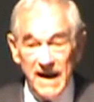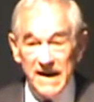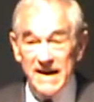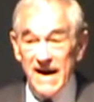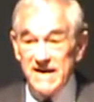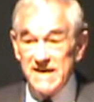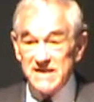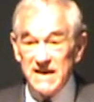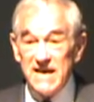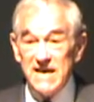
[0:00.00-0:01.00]
And that
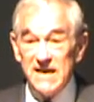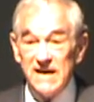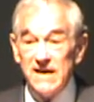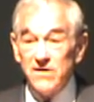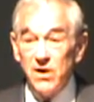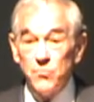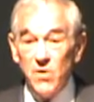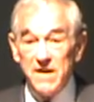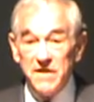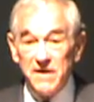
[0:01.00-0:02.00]
is keying in on
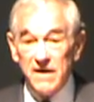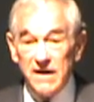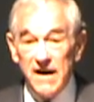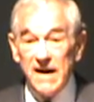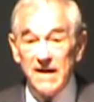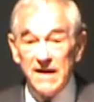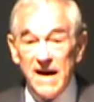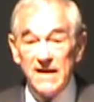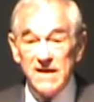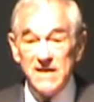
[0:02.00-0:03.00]
one thing, and
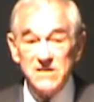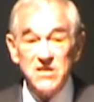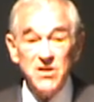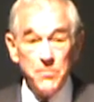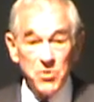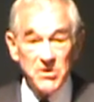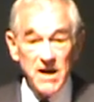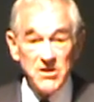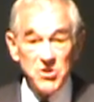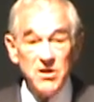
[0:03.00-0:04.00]
that is the
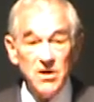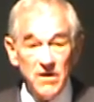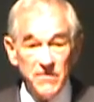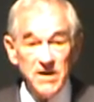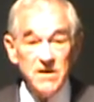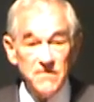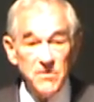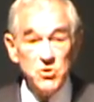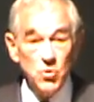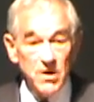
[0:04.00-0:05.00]
protection of
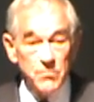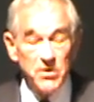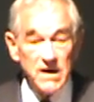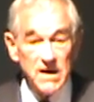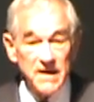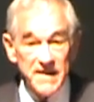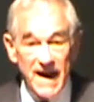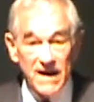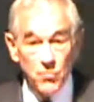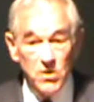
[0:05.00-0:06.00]
individual liberty.
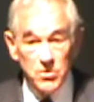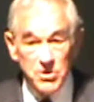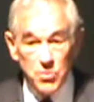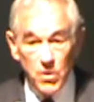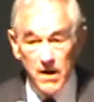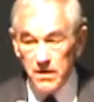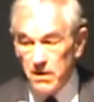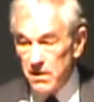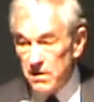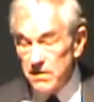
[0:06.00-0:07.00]
That will do
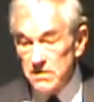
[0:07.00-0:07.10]
it.